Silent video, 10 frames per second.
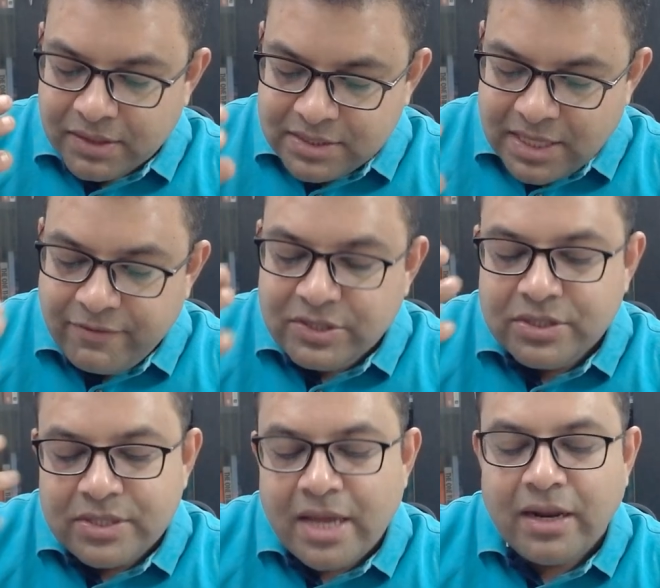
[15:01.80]
selfish
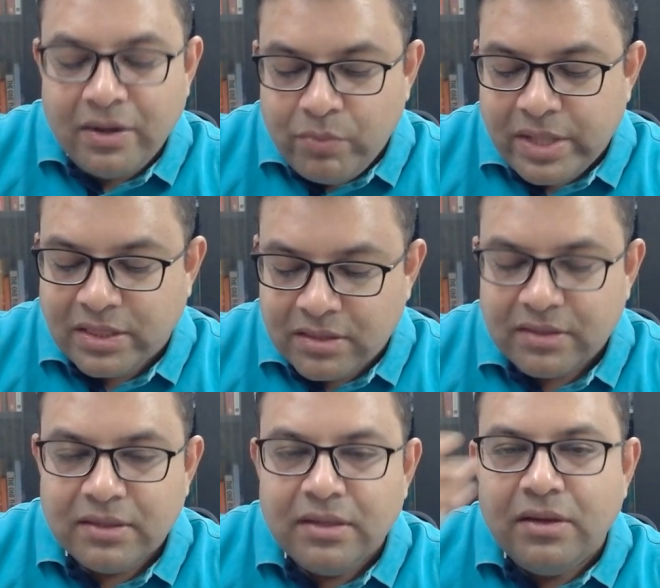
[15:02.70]
desire, and wealth.
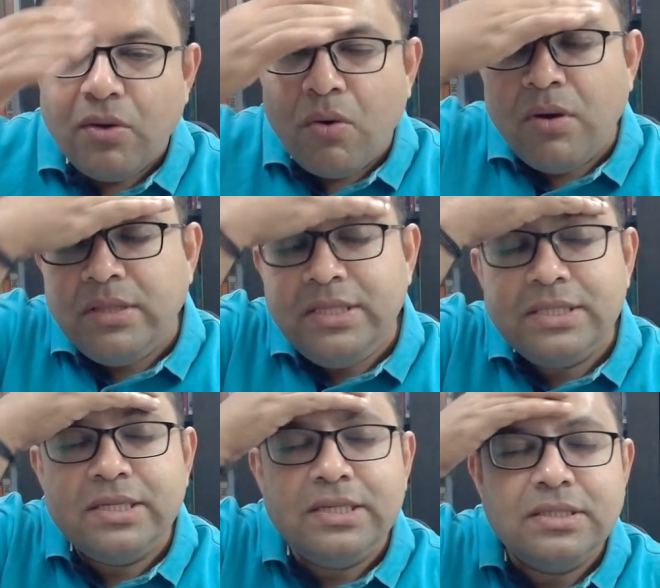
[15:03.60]
All
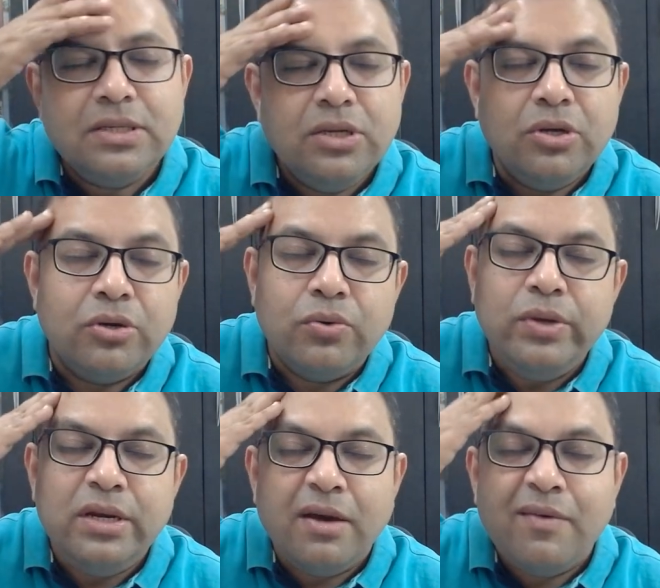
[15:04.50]
these things
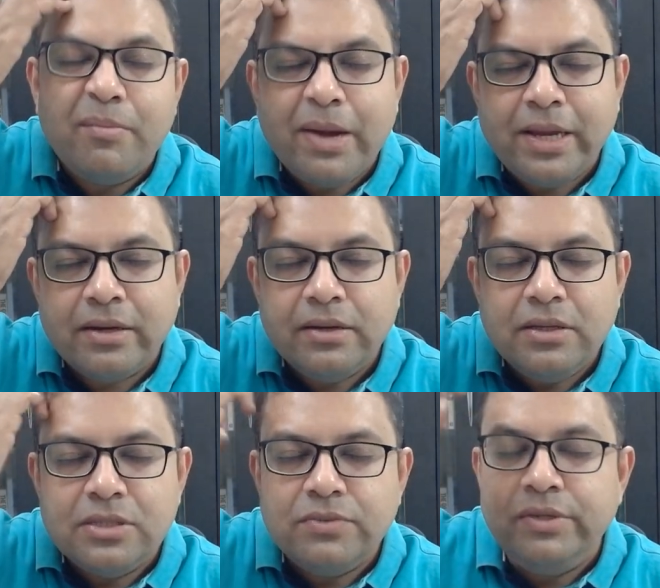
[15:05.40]
ruin our mind.
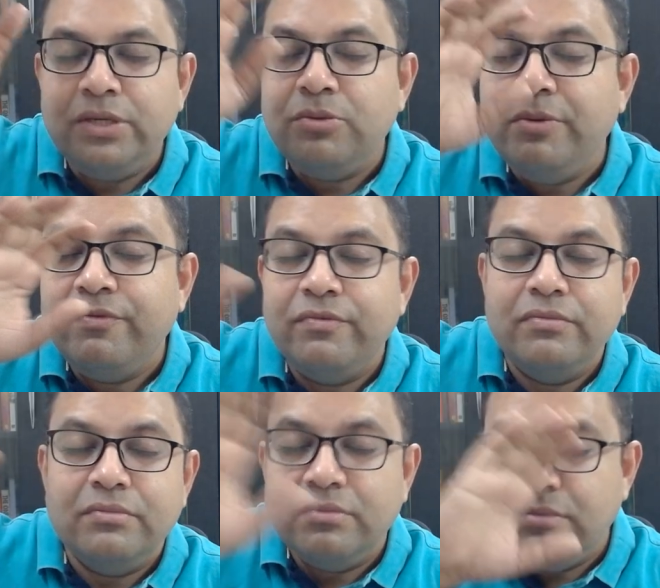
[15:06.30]
So, we need to be,
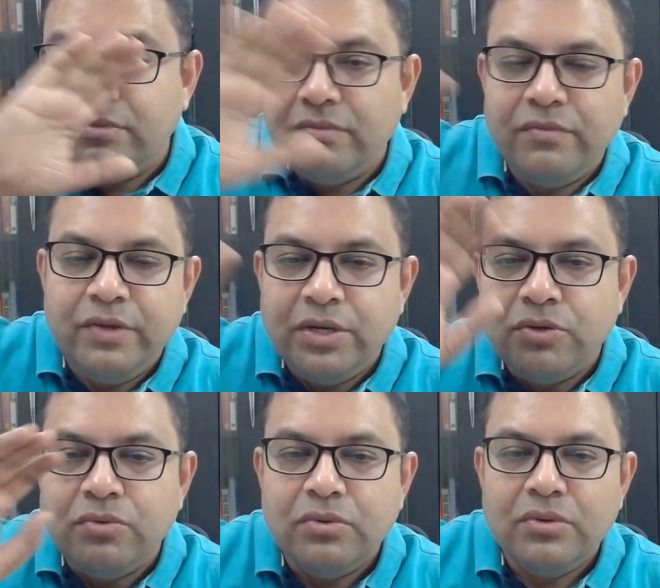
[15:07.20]
we need
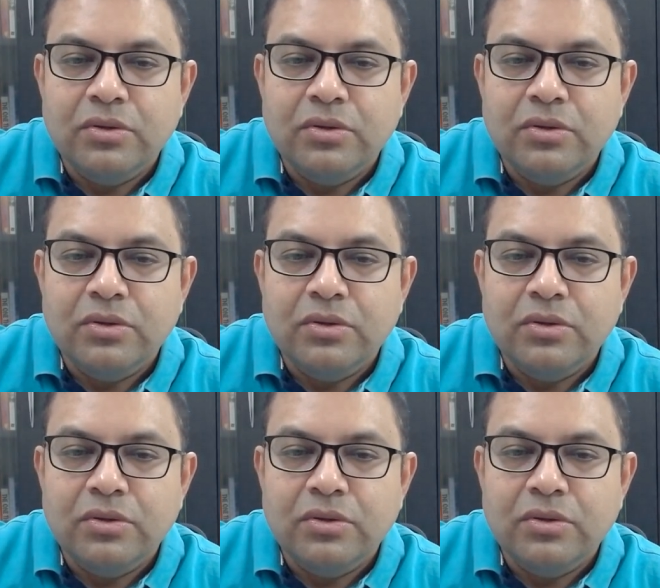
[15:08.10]
to